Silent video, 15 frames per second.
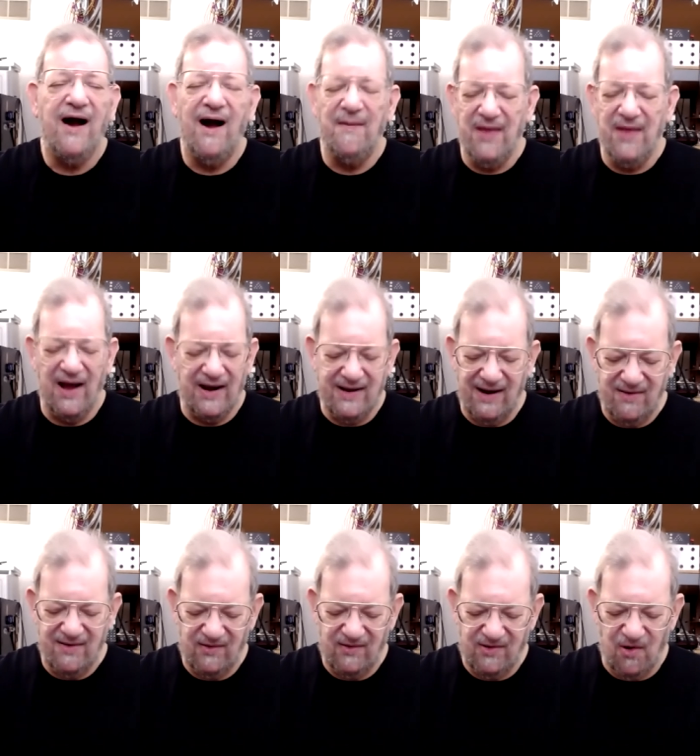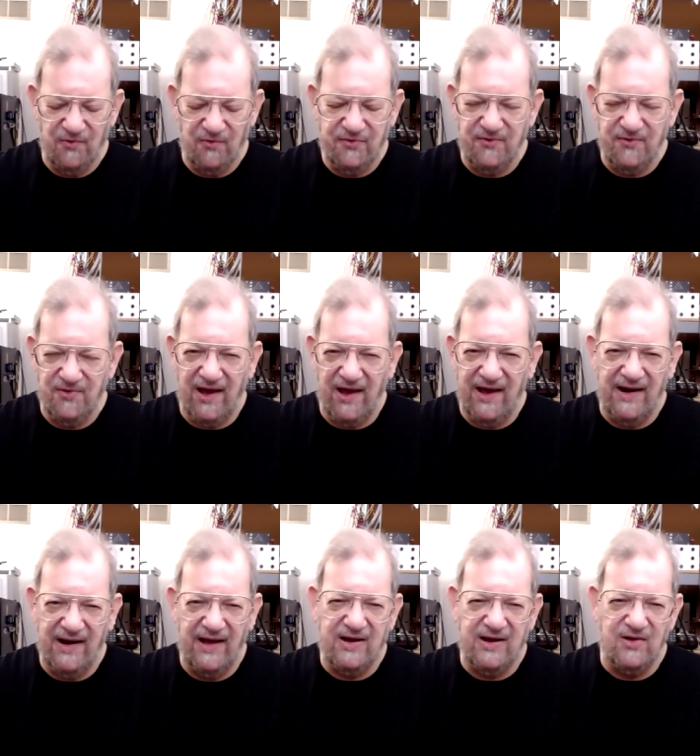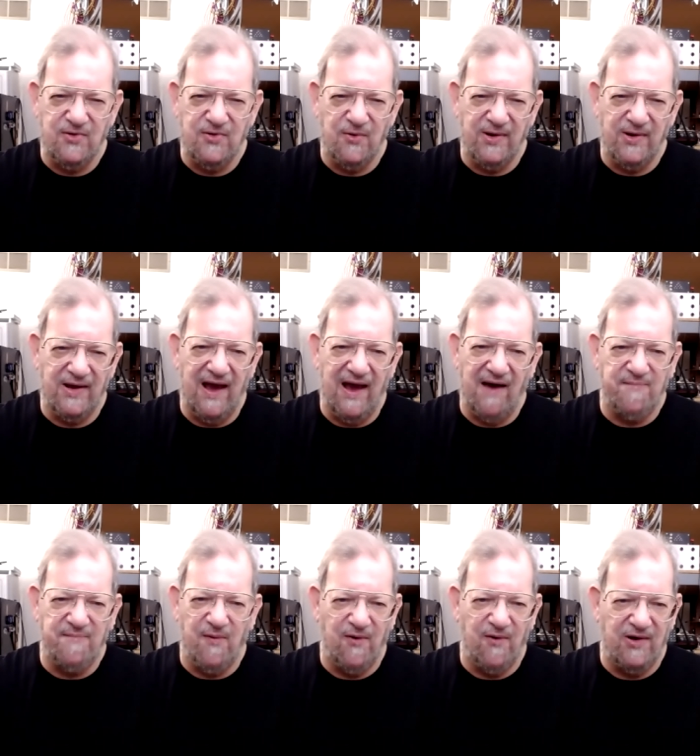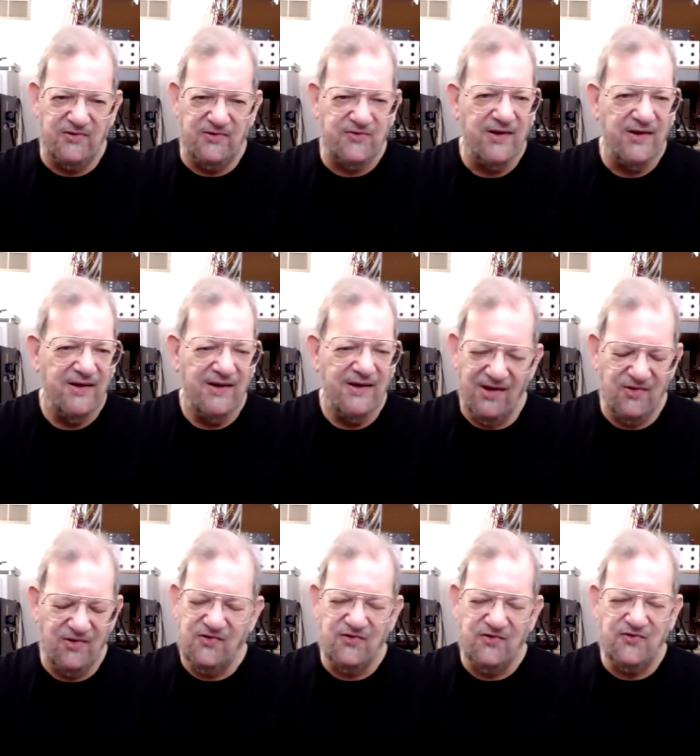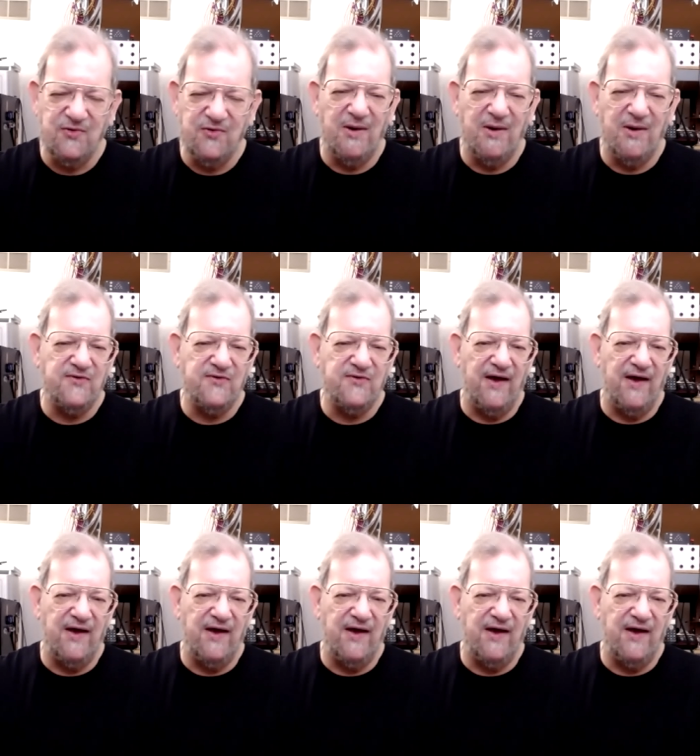I'm not going to go through the headache of doing half points. It's just too much of